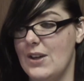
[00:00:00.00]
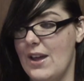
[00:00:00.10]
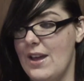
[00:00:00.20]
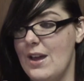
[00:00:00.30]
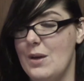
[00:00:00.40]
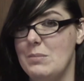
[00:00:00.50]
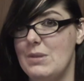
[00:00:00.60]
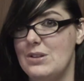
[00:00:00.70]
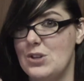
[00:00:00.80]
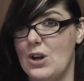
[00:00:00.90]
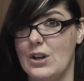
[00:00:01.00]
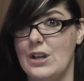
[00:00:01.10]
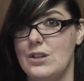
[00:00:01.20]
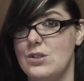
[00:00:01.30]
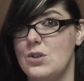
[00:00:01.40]
him
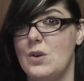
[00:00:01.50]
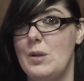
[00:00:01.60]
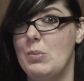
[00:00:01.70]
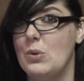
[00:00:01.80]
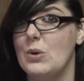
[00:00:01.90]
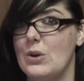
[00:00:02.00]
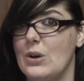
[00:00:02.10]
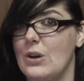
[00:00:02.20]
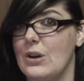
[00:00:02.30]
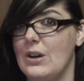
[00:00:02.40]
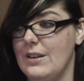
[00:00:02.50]
talking to a reporter